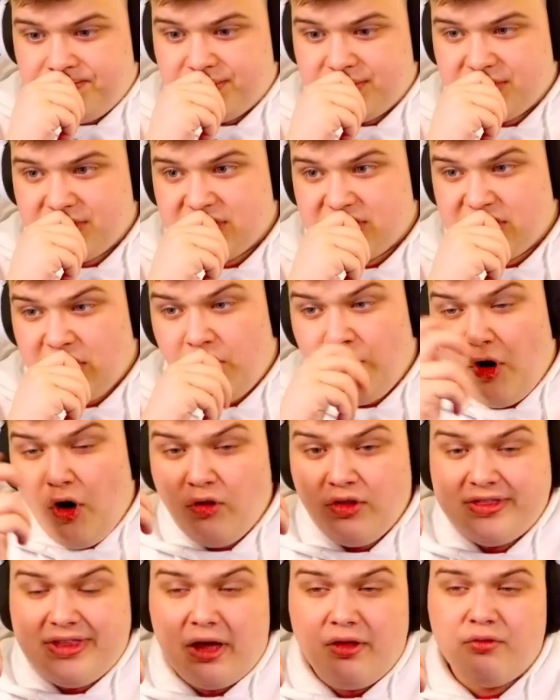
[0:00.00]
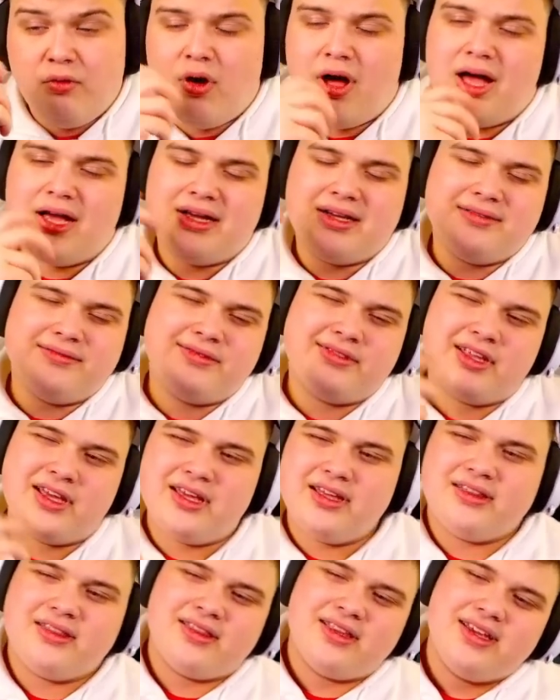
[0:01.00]
So we're only down.
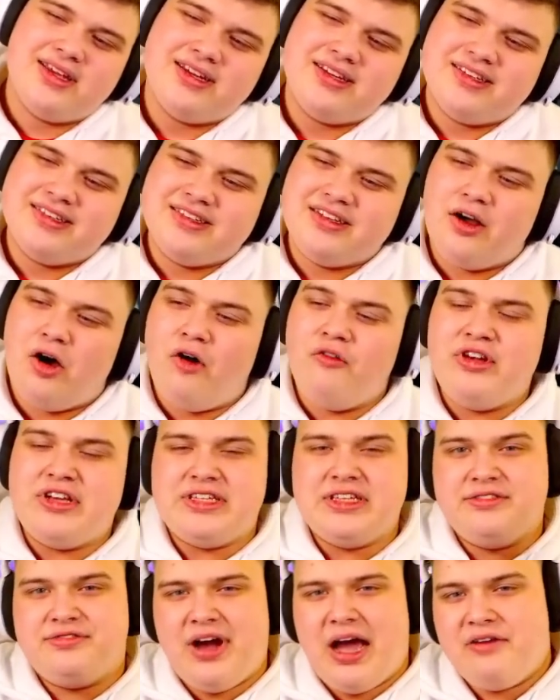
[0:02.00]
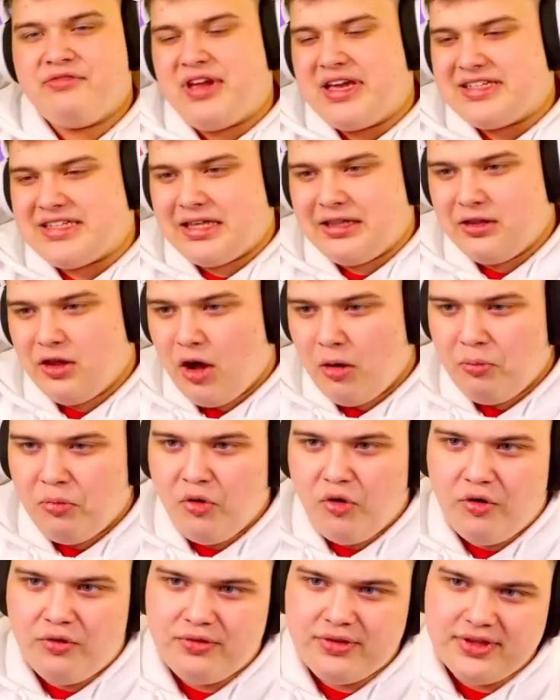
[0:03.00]
Obviously, 5k is a lot, but
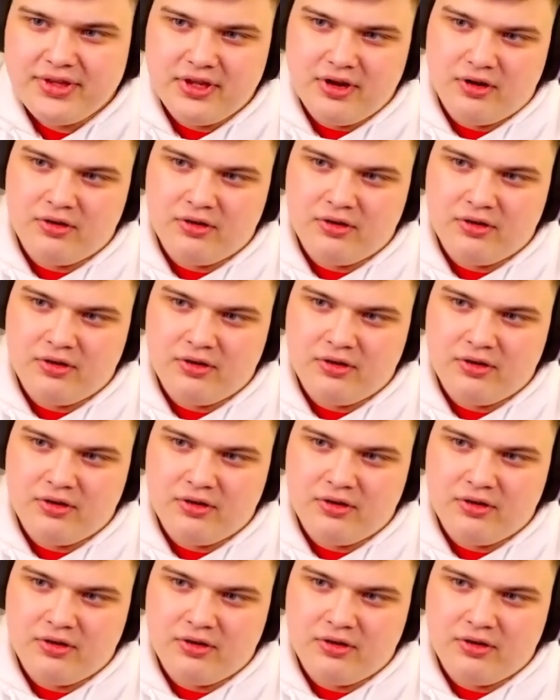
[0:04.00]
you know,